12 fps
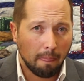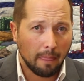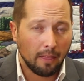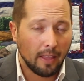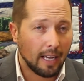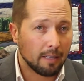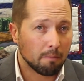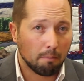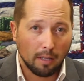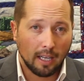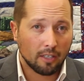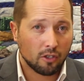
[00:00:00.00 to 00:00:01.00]
that
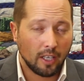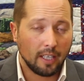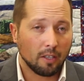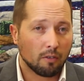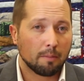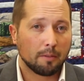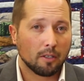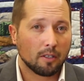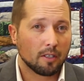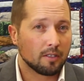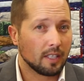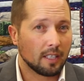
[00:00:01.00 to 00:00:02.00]
blockchain and
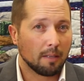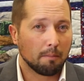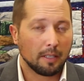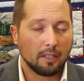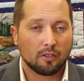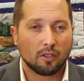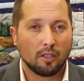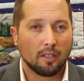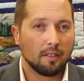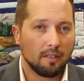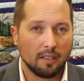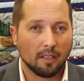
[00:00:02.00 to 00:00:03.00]
cryptocurrency companies
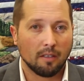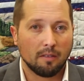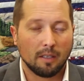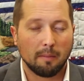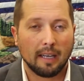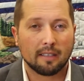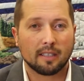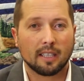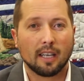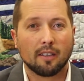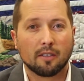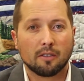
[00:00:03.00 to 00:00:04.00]
could, amass
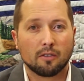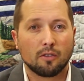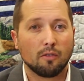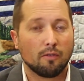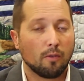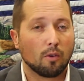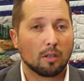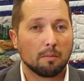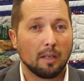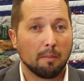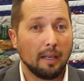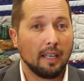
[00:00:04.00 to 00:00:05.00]
together to
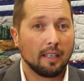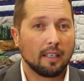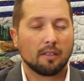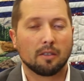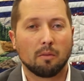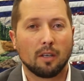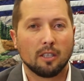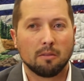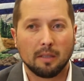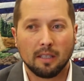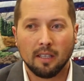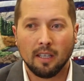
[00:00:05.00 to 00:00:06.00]
form a bank here in
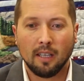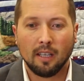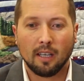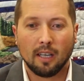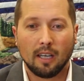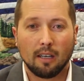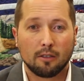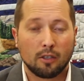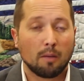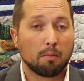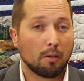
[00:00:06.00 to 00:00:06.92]
Wyoming to